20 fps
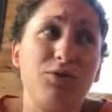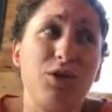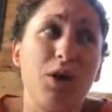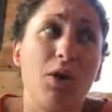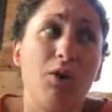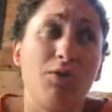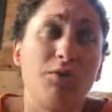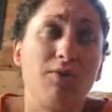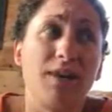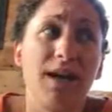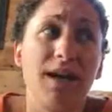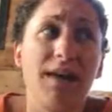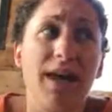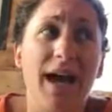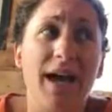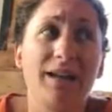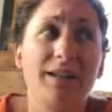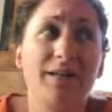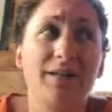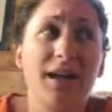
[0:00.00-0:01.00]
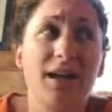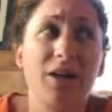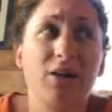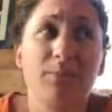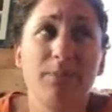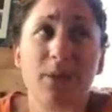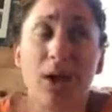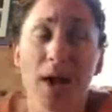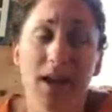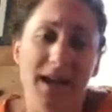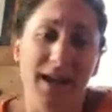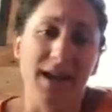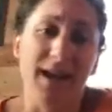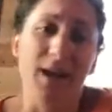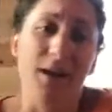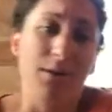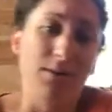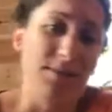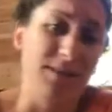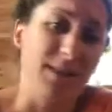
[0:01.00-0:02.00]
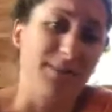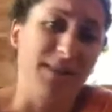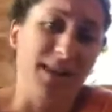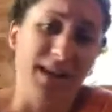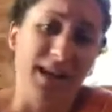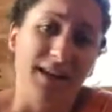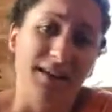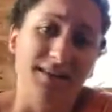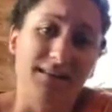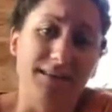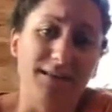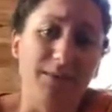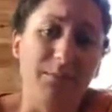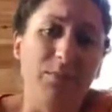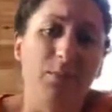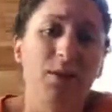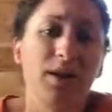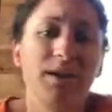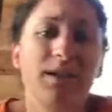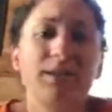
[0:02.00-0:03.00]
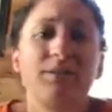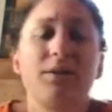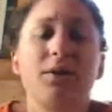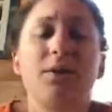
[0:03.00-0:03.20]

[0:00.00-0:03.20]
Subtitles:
don't realize that you're blocking out something else that's important.